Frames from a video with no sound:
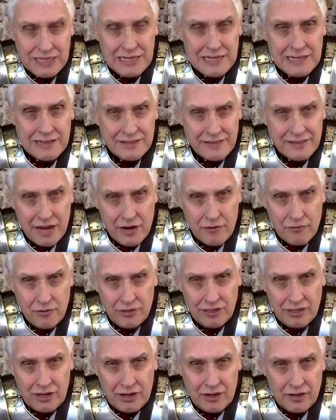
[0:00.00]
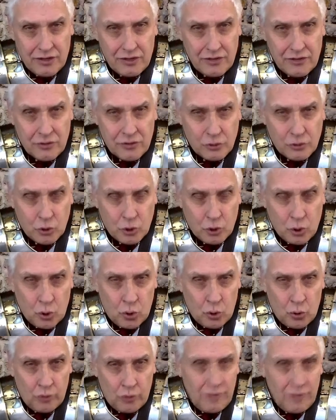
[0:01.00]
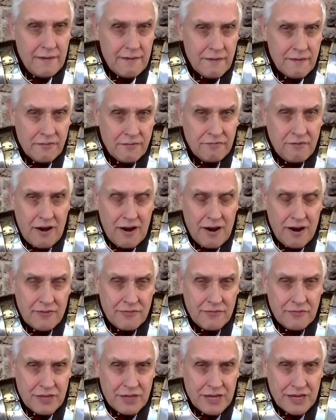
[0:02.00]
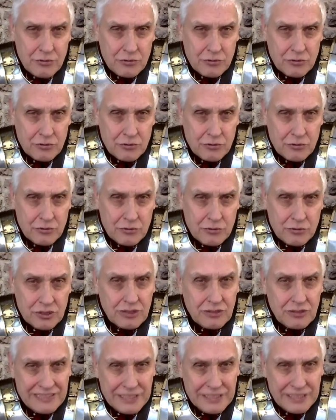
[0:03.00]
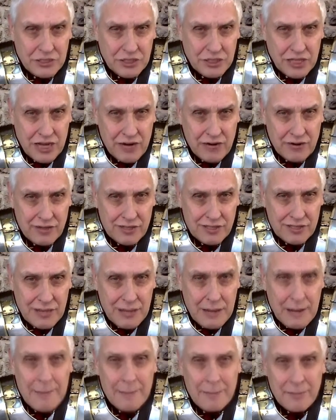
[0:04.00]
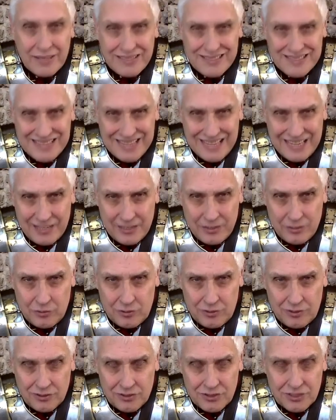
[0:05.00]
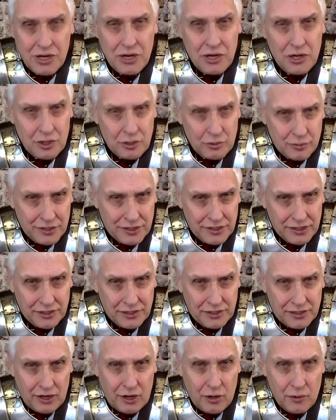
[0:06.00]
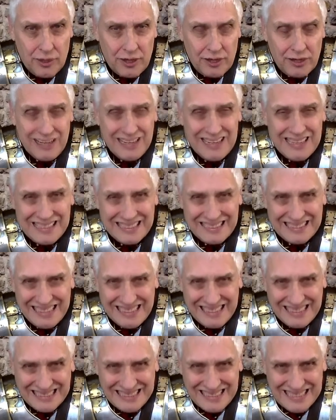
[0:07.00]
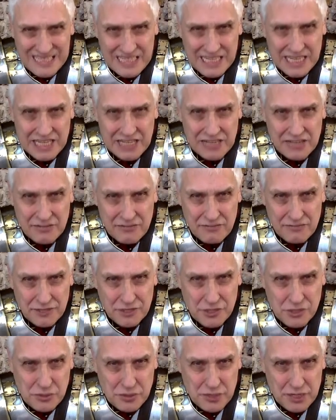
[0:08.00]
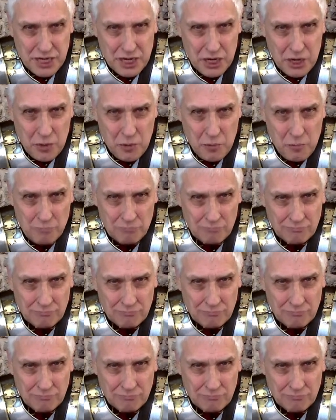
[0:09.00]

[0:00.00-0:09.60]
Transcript: They relied on the core, the 5,000 legionaries, because they are the ones who are going to go in and they're going to take the victory home.